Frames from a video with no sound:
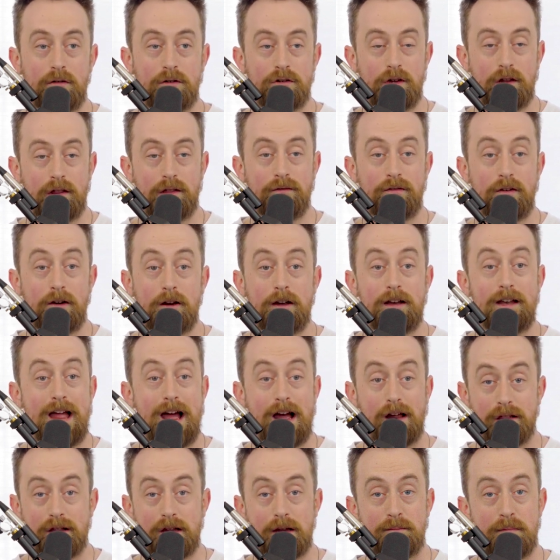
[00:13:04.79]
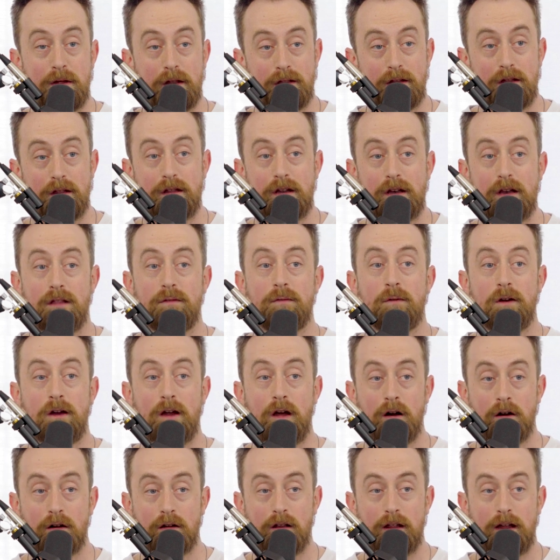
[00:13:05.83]
which is a very nasty business and it's very
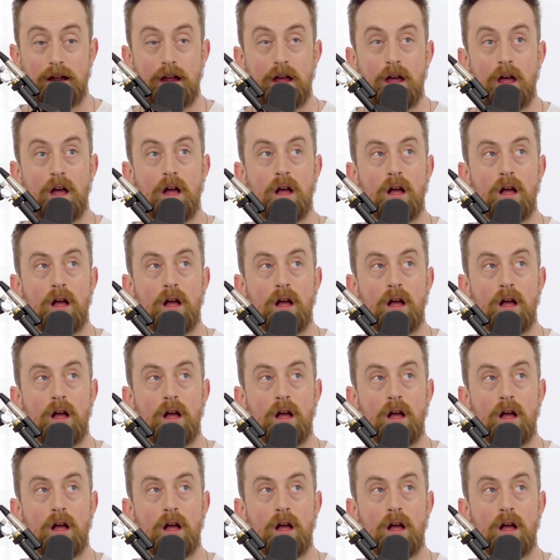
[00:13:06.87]
ugly.